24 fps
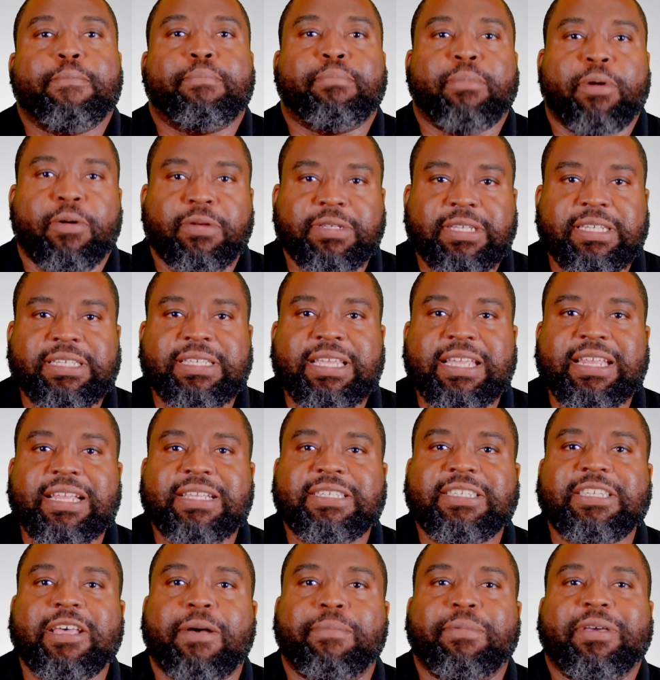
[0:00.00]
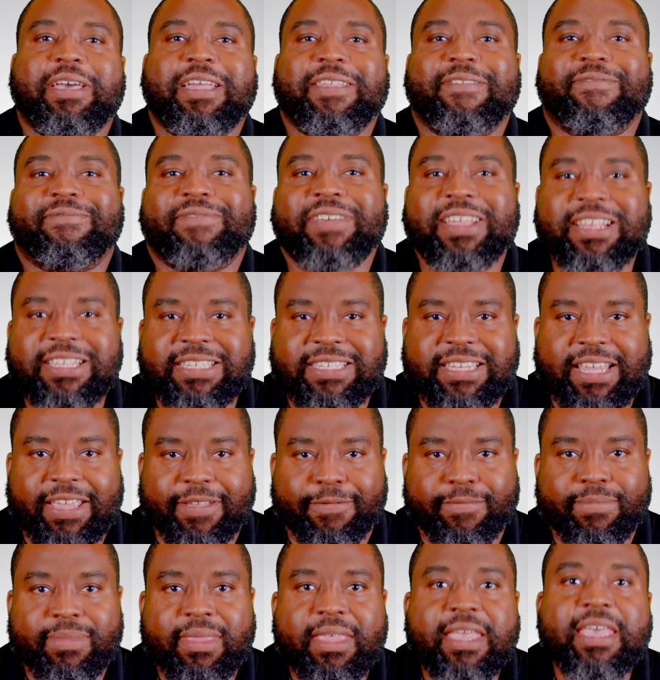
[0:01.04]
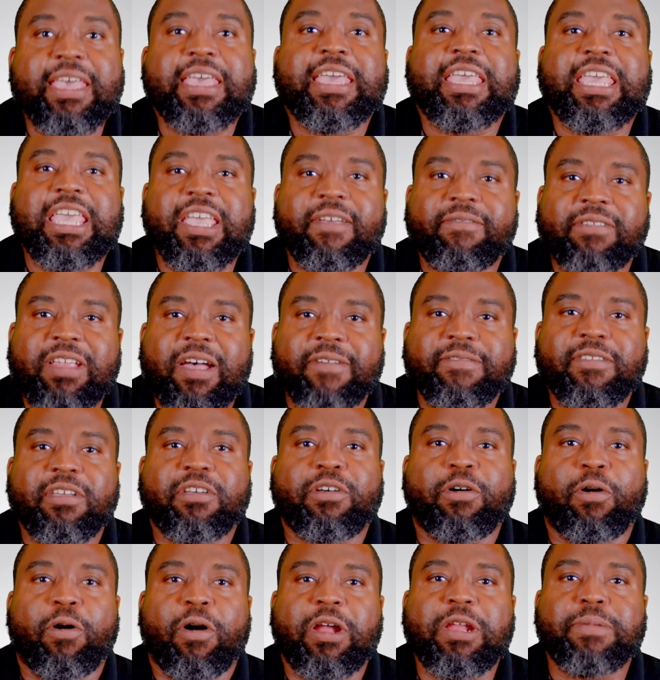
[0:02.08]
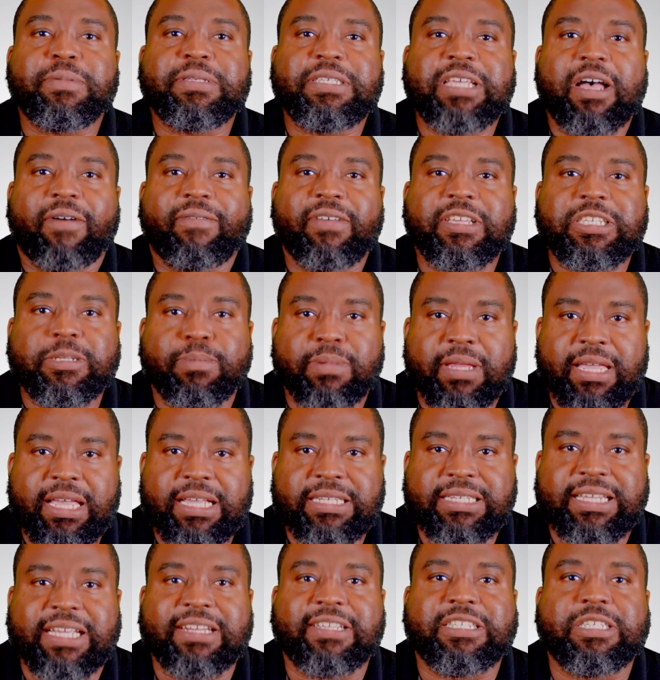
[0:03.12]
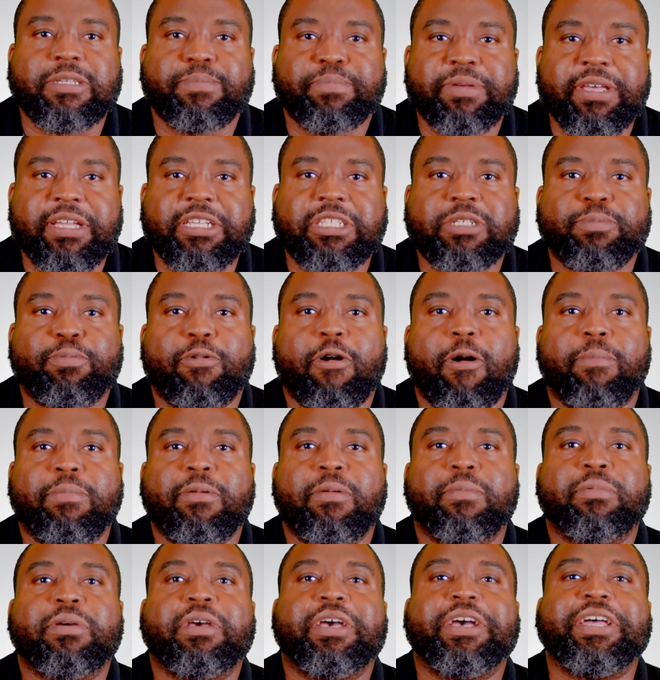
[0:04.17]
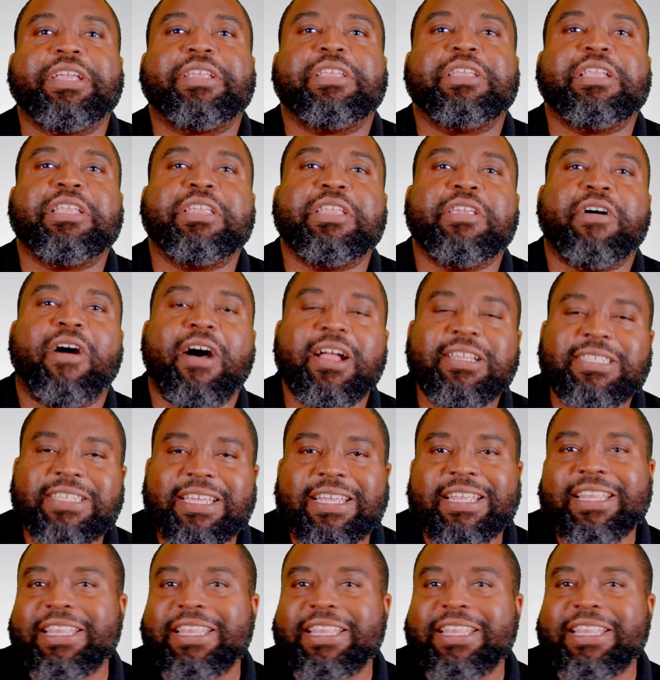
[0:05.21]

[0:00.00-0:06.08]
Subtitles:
Moses needed some convincing. Even after God himself explains that a speech problem could not